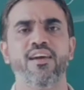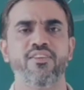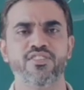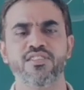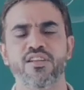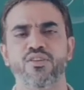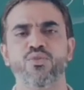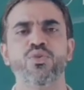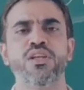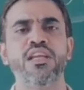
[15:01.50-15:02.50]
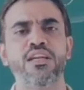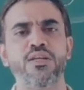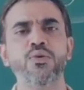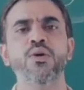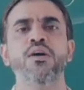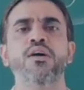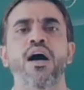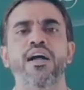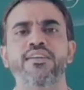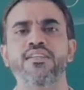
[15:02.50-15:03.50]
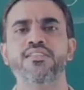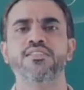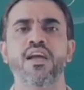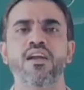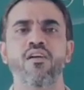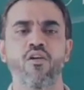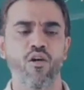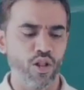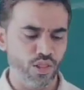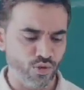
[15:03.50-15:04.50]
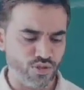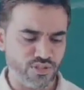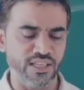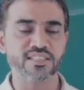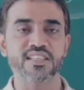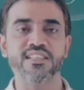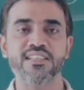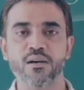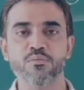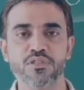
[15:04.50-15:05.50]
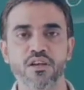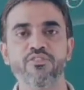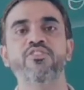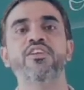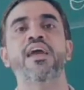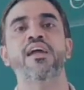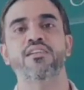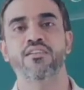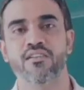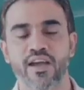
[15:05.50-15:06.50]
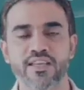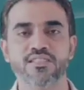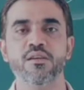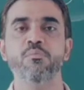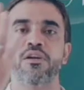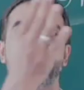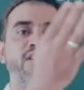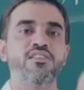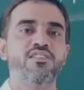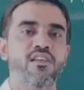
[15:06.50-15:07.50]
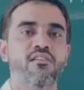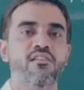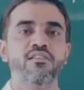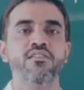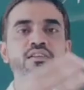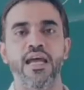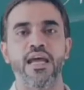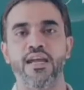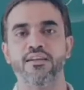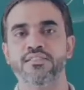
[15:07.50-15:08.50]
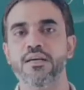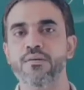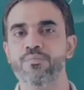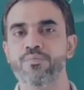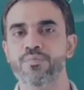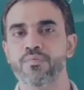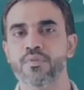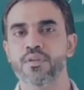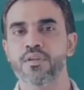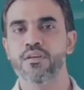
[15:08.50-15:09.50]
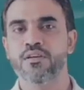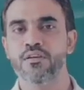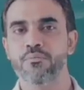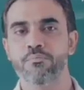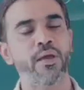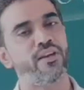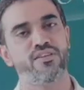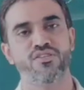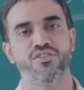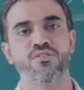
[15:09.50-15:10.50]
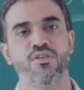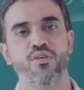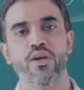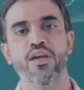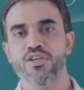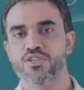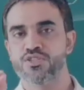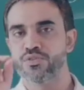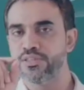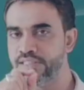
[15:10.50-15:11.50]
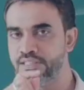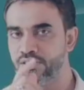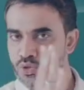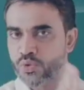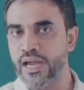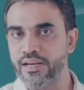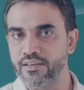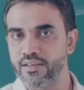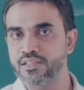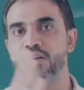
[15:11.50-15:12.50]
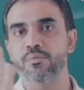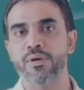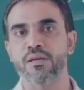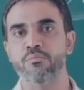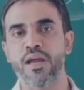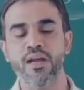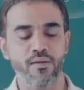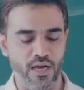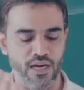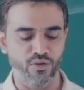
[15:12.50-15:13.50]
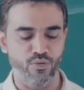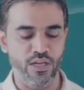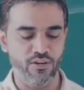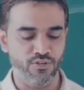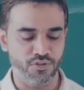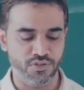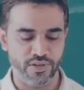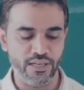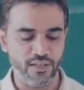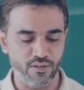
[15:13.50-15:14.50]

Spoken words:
isn't it? You need to understand all those things in terms of categorizing between children and the parents. Okay, so the two categories are being made, and you will have to write,